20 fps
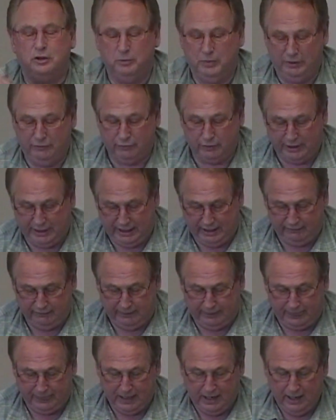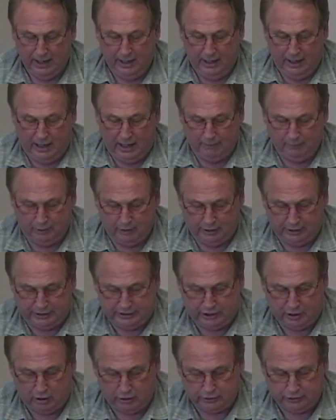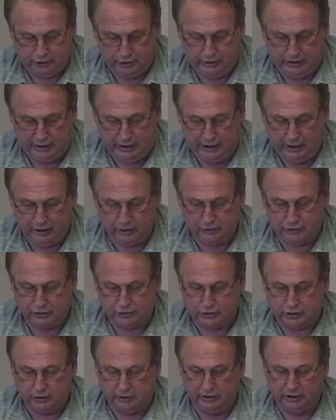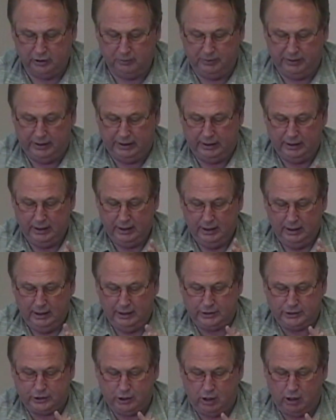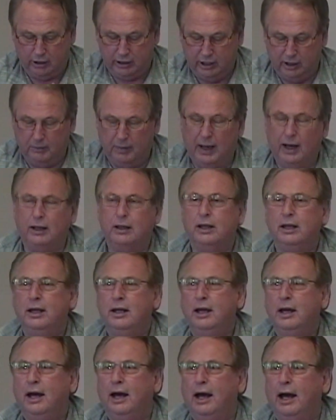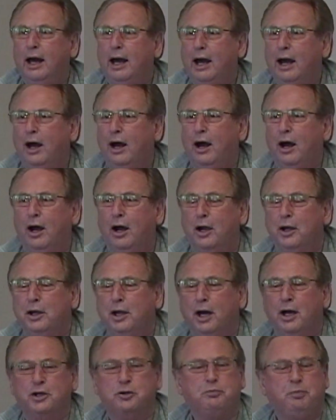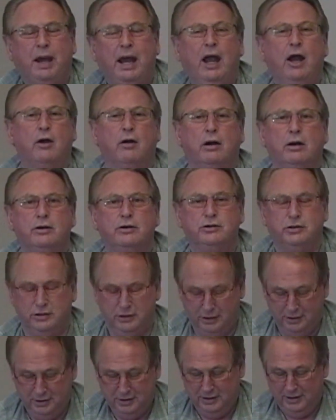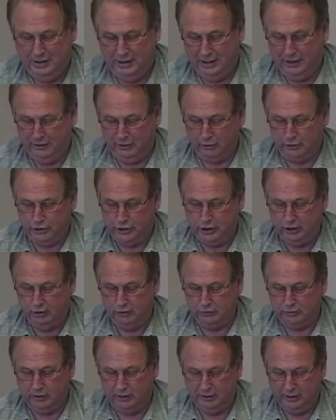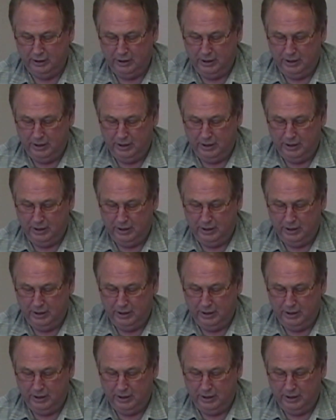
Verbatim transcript: and be forgiven. I'm going to talk to you here just a little bit. It's talking about us parents and our children.